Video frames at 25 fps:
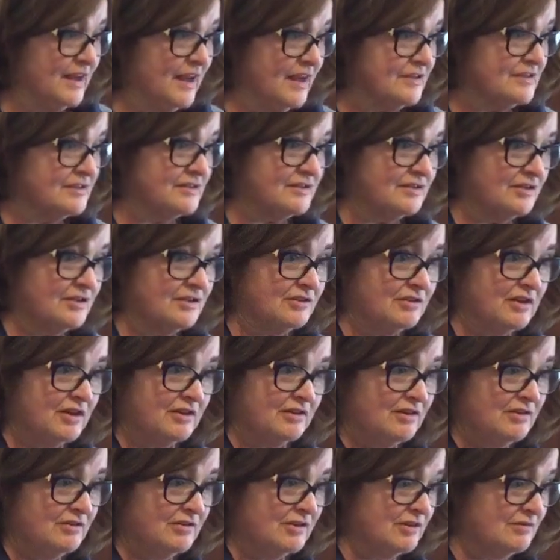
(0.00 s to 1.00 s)
Yes,
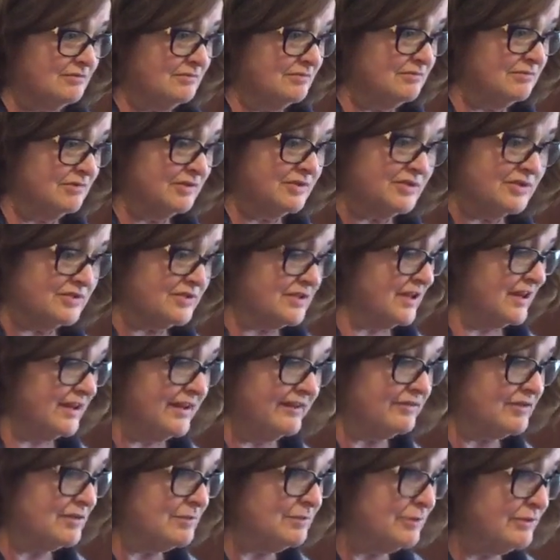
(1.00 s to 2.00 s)
or we're just going to
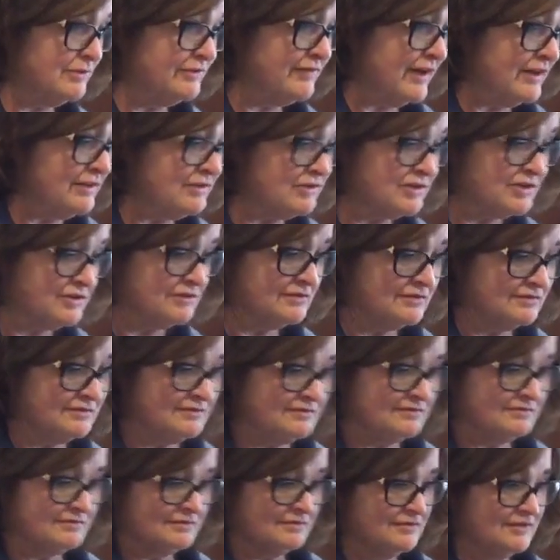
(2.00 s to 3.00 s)
have to move out,
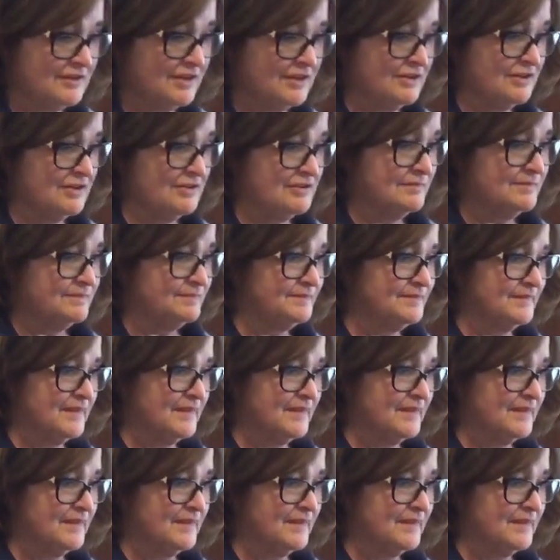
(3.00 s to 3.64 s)
you know?